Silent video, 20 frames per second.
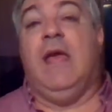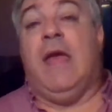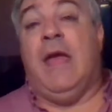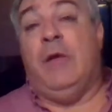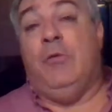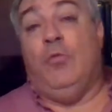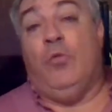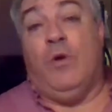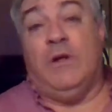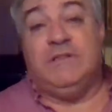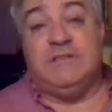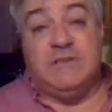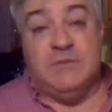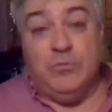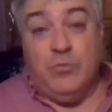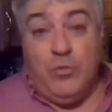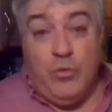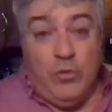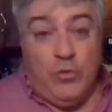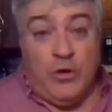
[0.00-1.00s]
And what's
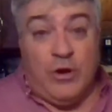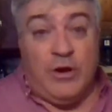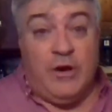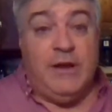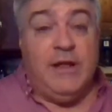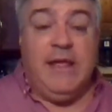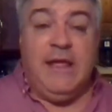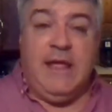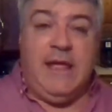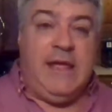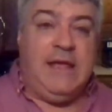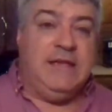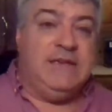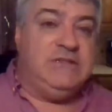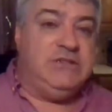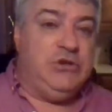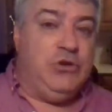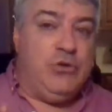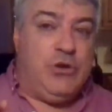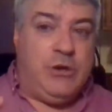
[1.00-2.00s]
more
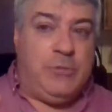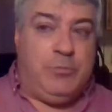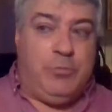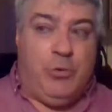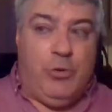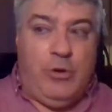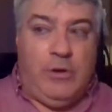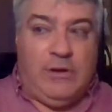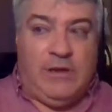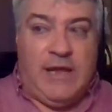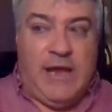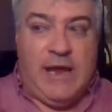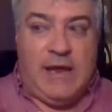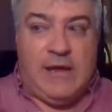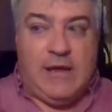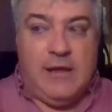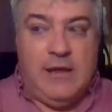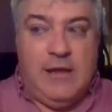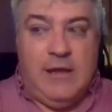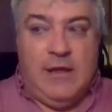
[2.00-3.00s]
is you could put
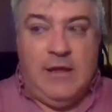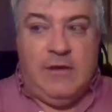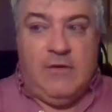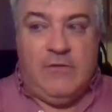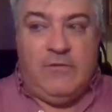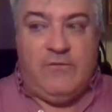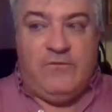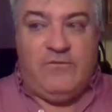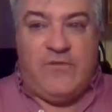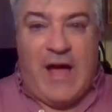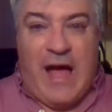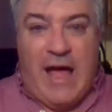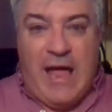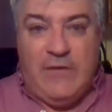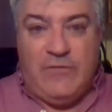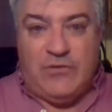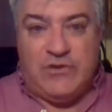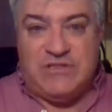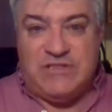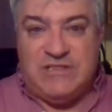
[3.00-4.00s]
like
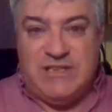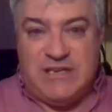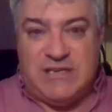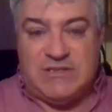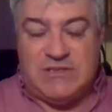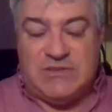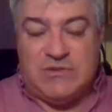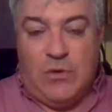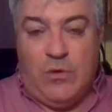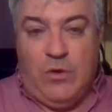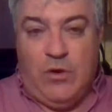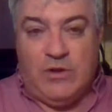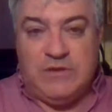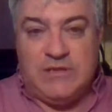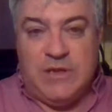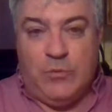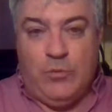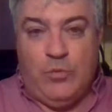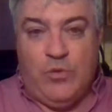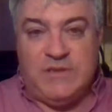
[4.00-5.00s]
5 or 6
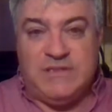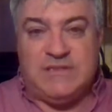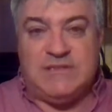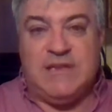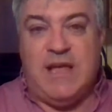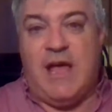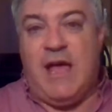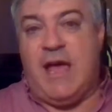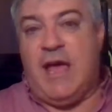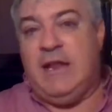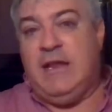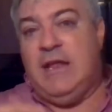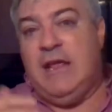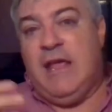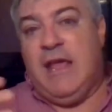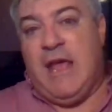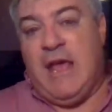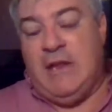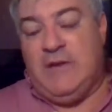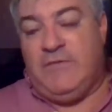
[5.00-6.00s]
songs on one side
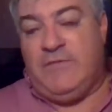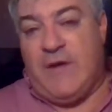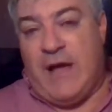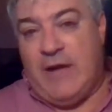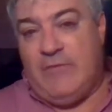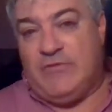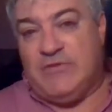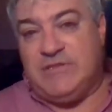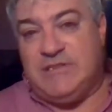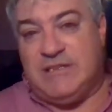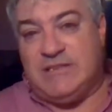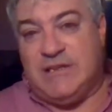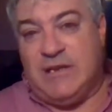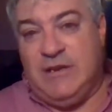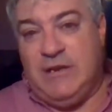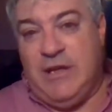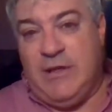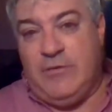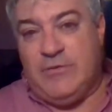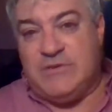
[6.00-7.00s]
and 5 or 6
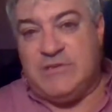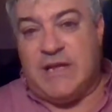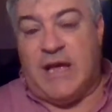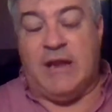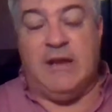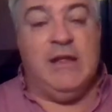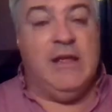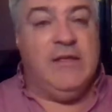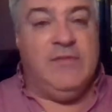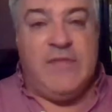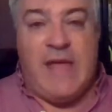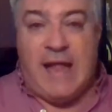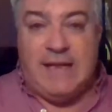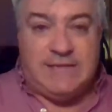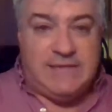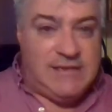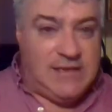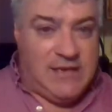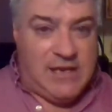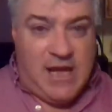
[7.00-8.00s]
on the other side.
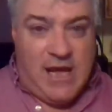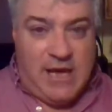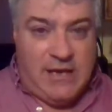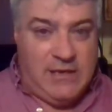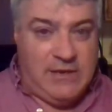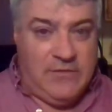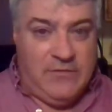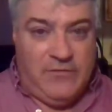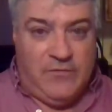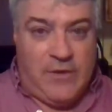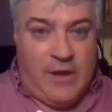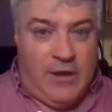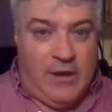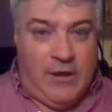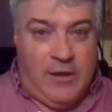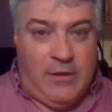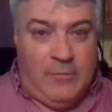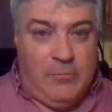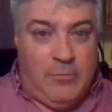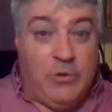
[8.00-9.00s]
That's the kind of
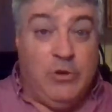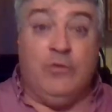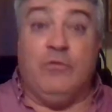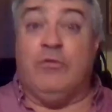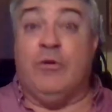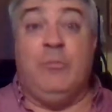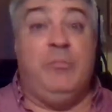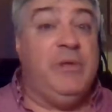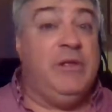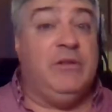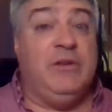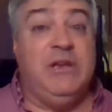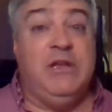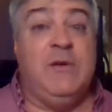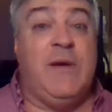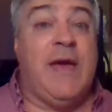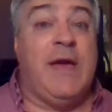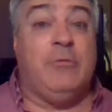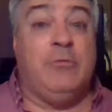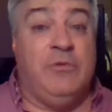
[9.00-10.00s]
maneuverability
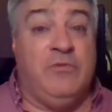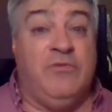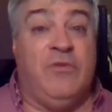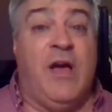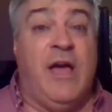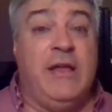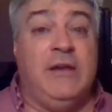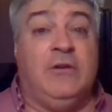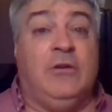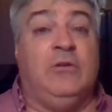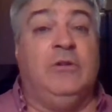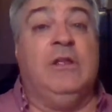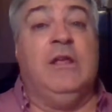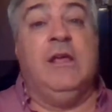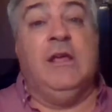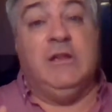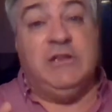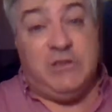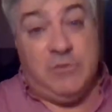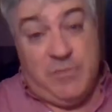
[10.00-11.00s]
you had with vinyl
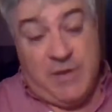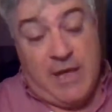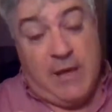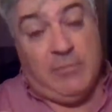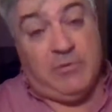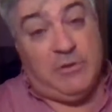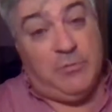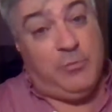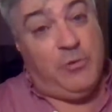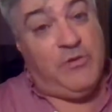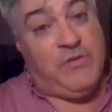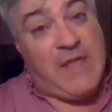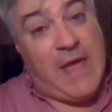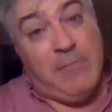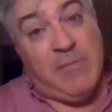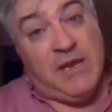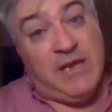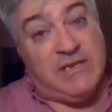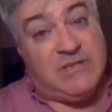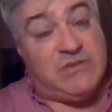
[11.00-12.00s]
to be able to put
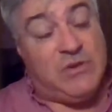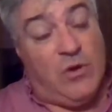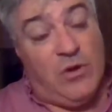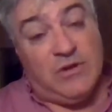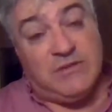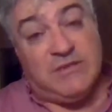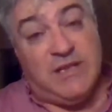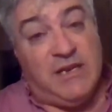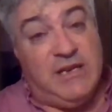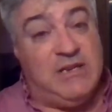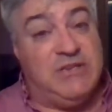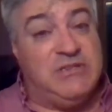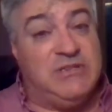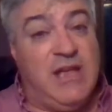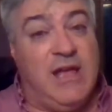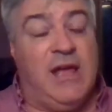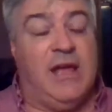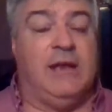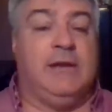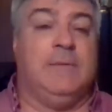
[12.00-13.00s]
that many songs on each
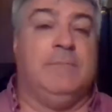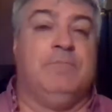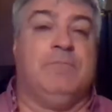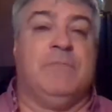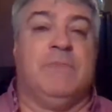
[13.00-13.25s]
side.